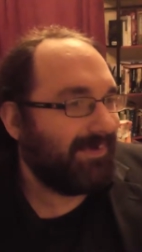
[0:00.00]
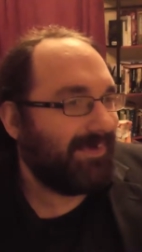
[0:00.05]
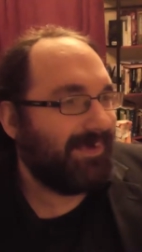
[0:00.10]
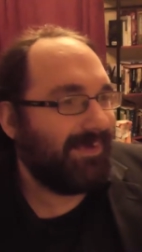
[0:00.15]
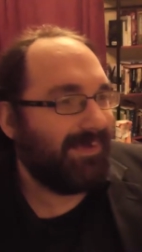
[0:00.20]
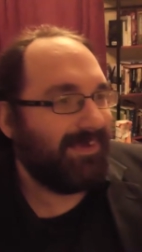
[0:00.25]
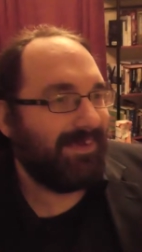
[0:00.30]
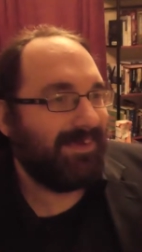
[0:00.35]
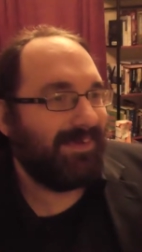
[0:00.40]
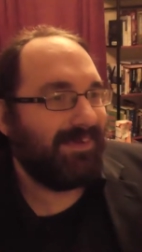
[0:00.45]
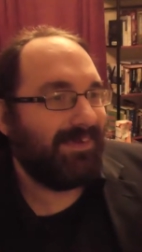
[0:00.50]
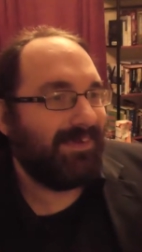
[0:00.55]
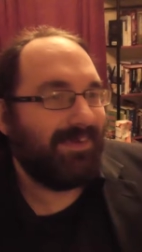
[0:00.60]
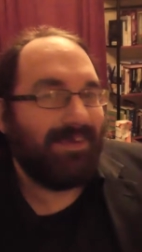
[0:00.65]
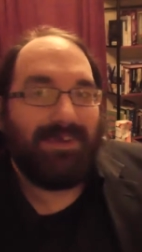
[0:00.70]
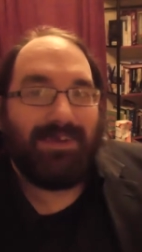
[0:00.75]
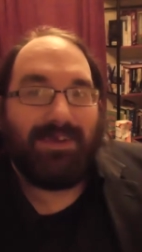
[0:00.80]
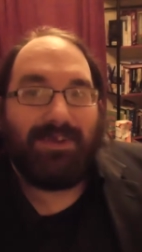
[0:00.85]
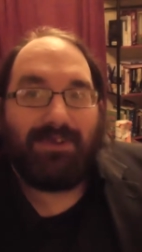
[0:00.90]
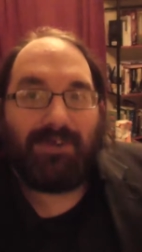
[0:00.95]

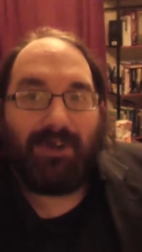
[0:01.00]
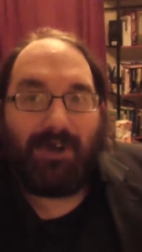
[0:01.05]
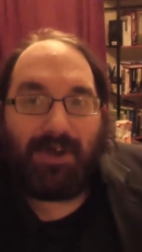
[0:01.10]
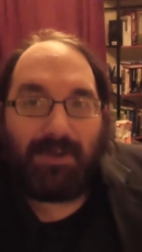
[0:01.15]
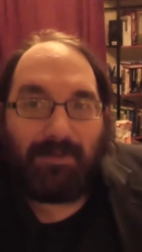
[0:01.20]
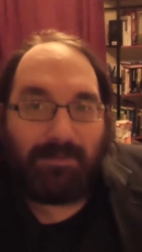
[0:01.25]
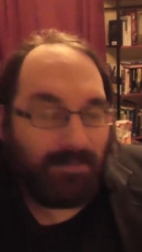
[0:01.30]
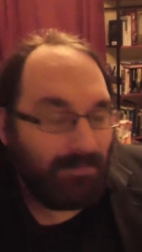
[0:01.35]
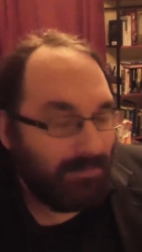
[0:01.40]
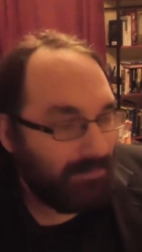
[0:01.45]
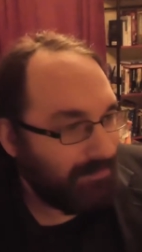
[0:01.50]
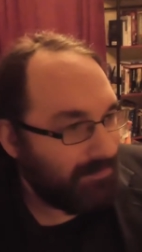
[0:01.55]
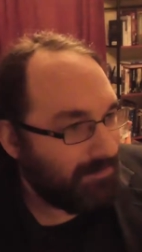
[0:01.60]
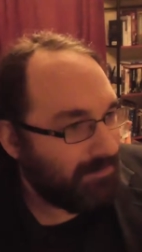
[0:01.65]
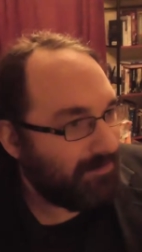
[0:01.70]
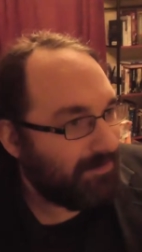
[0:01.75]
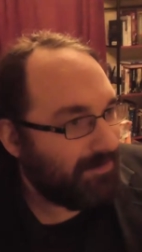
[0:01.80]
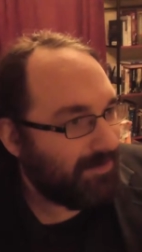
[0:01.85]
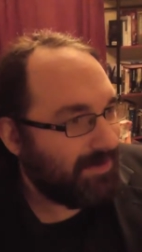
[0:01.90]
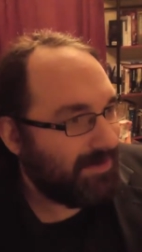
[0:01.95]
Mm-hmm. so, right. do you want
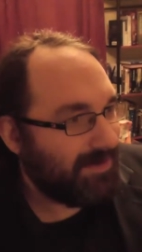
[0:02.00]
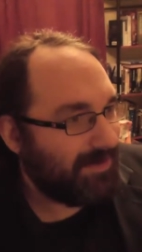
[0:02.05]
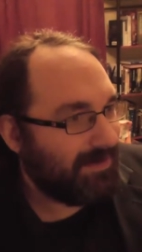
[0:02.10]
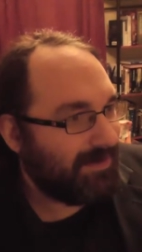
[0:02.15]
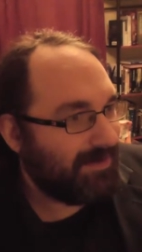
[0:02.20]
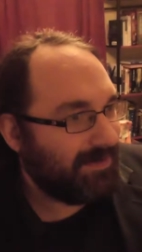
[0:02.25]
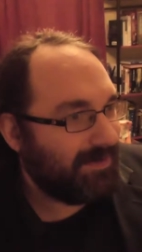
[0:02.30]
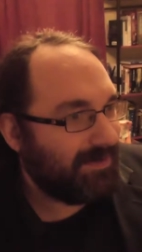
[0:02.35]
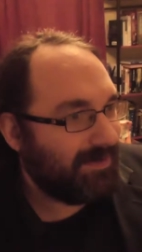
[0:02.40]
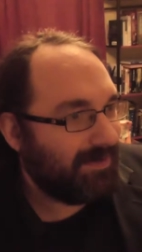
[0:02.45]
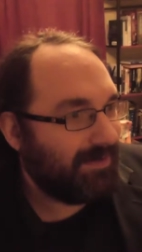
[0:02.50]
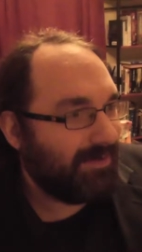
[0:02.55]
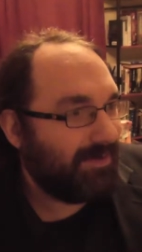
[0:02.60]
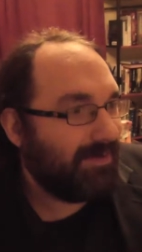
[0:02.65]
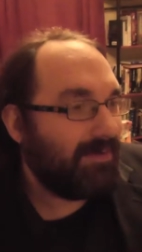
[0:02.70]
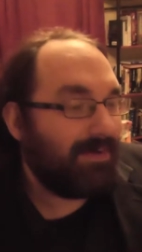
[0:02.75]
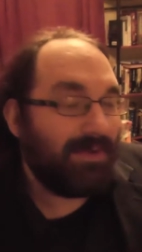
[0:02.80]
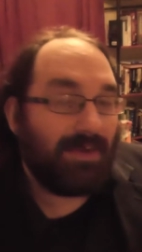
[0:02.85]
to do this by yourself?